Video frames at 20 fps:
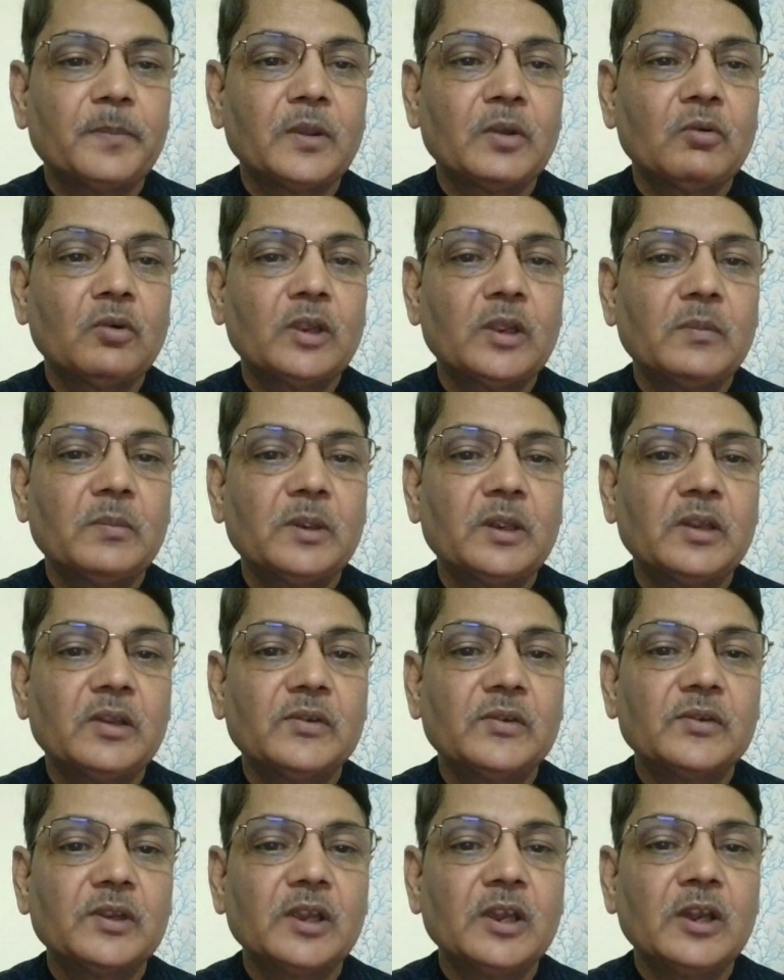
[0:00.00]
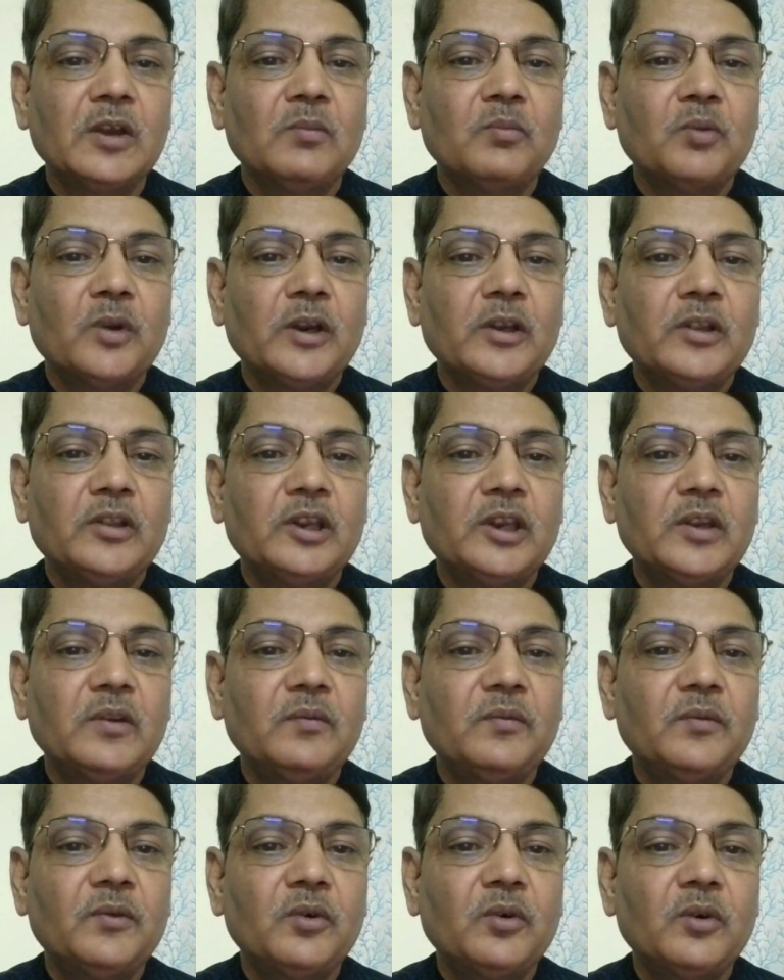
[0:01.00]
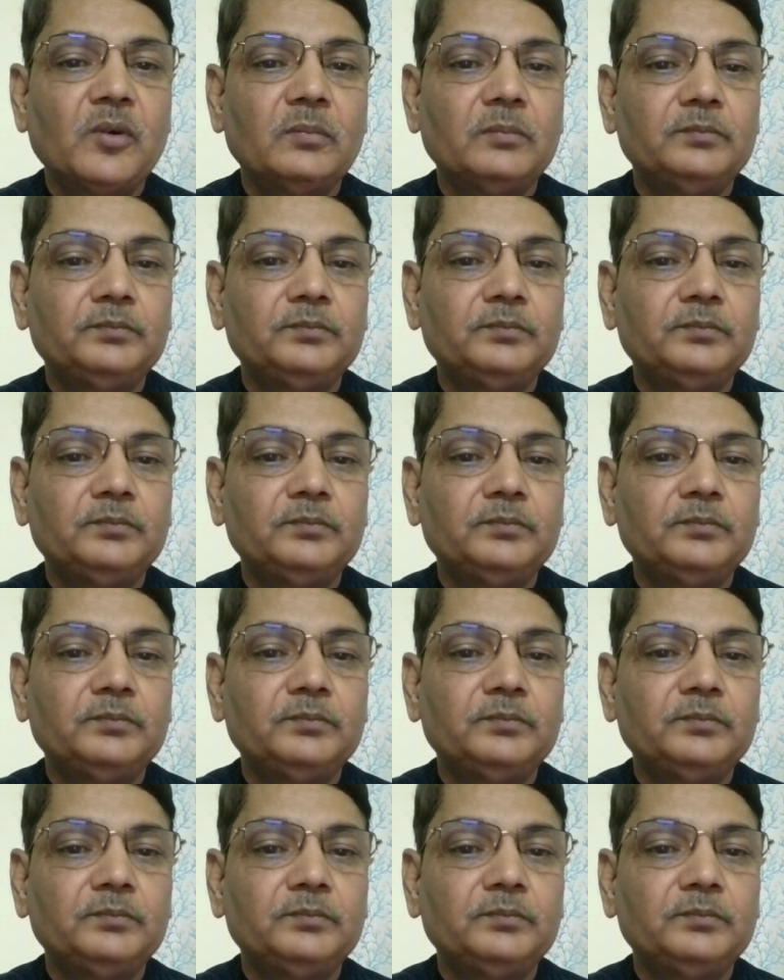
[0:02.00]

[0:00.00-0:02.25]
Okay, because 0.34